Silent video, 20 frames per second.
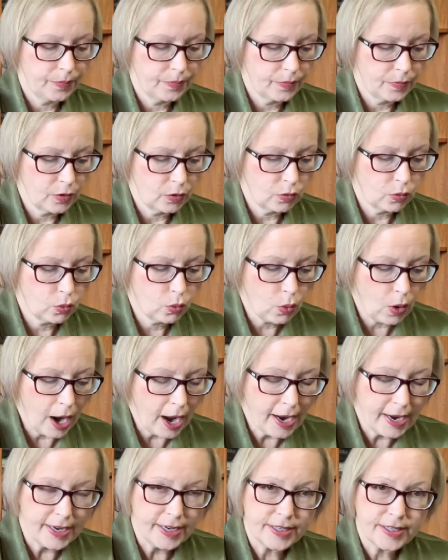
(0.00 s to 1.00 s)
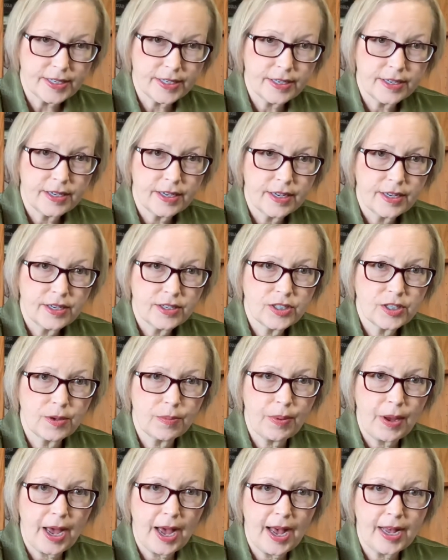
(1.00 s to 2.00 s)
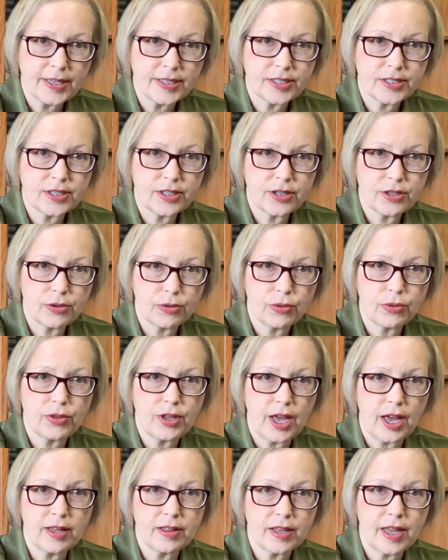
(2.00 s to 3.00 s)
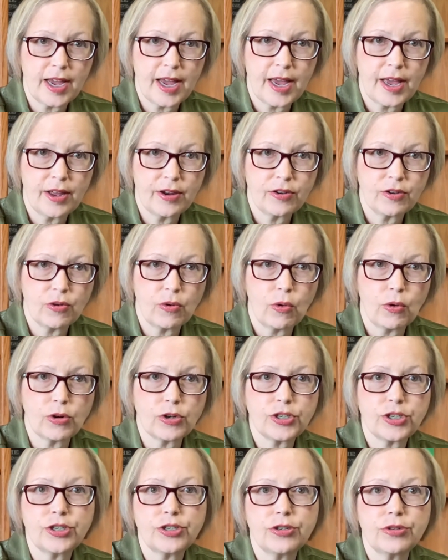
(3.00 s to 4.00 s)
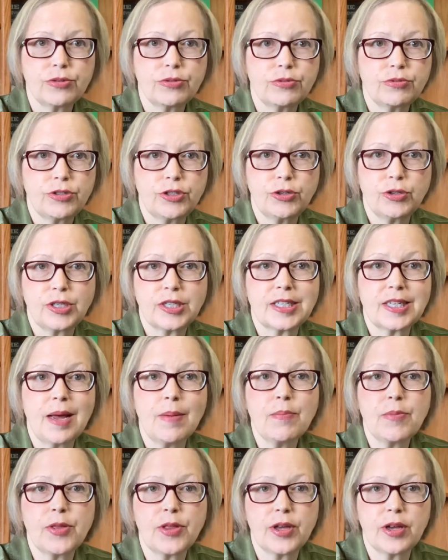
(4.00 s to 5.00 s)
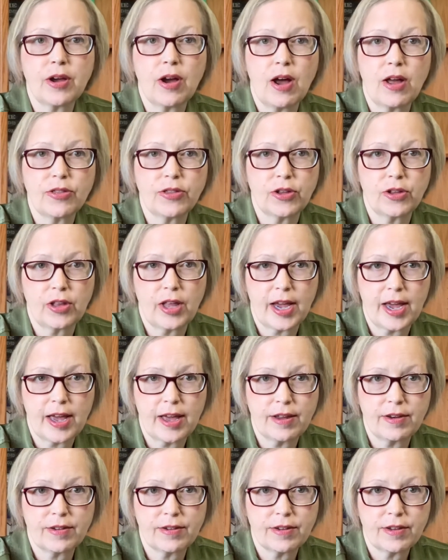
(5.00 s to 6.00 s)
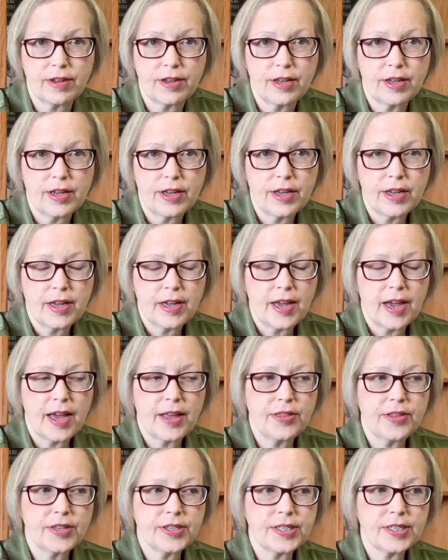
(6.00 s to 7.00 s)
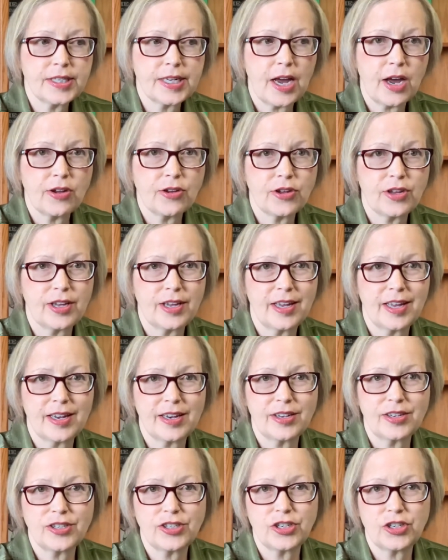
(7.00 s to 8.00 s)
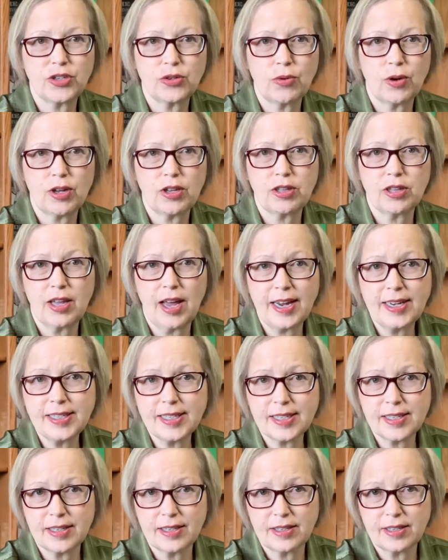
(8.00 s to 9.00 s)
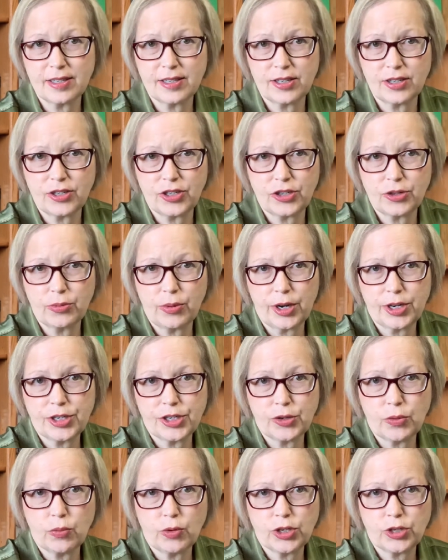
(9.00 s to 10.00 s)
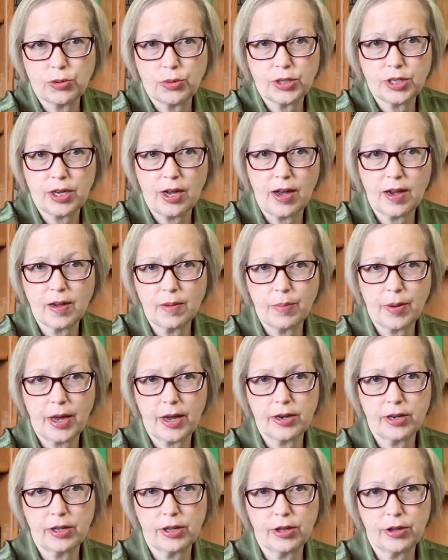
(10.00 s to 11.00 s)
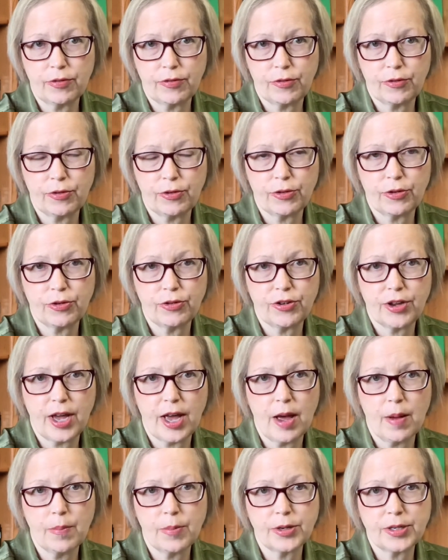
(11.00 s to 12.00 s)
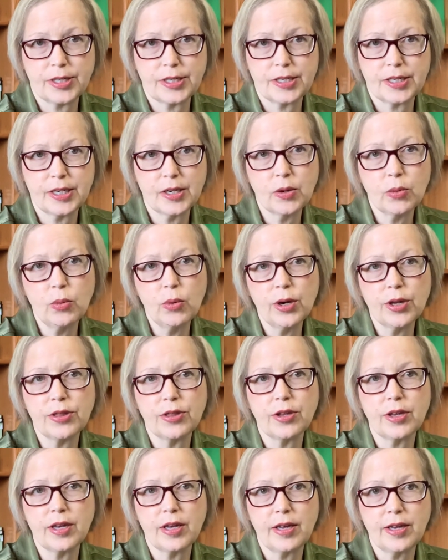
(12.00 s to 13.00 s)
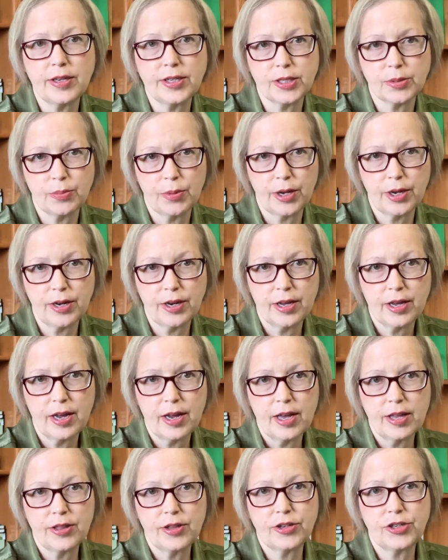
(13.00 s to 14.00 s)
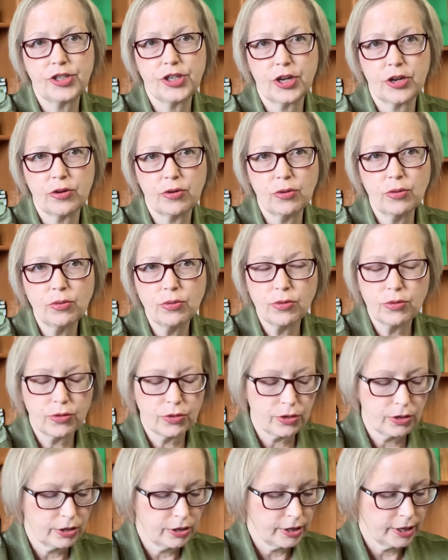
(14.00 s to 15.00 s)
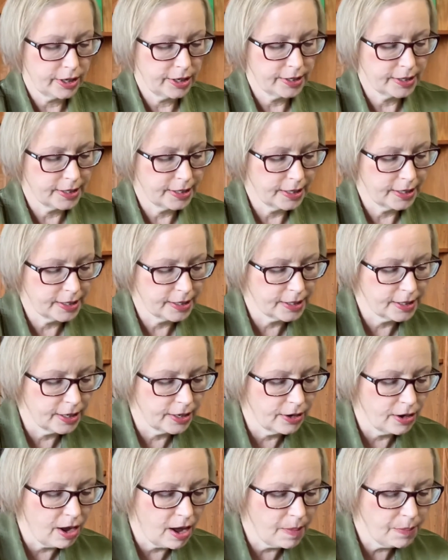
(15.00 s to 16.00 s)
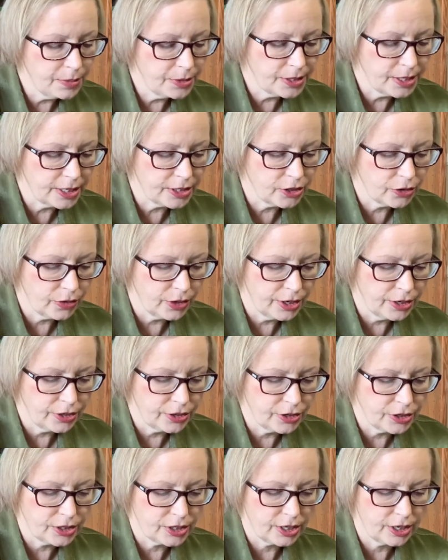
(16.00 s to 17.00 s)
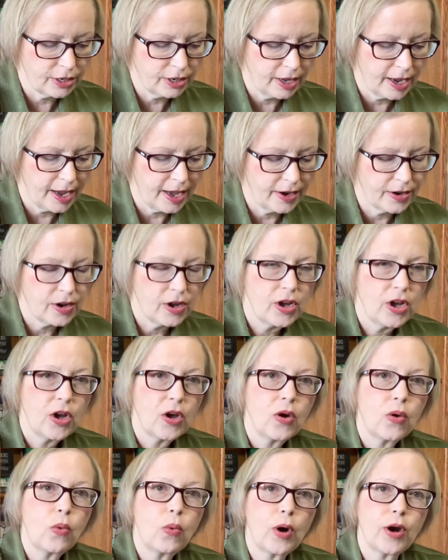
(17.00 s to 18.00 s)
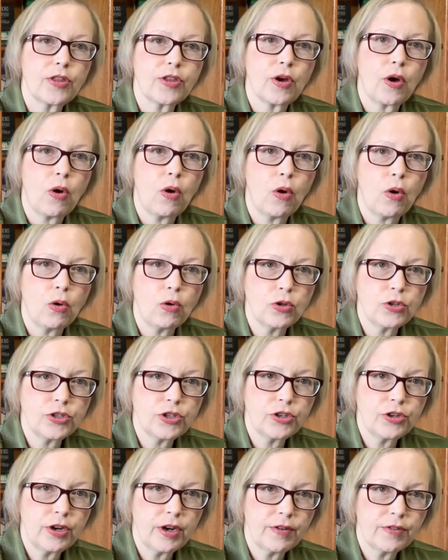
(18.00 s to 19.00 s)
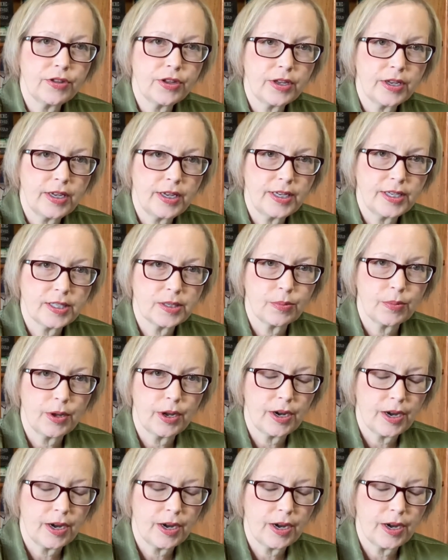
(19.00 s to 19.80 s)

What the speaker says: right to pass through that land or to do something on the land. And this is how you can get into a license situation, which we'll talk about a little further down. But stick with the easement. The general rule is it's a non-possessory interest in land where the holder of the easement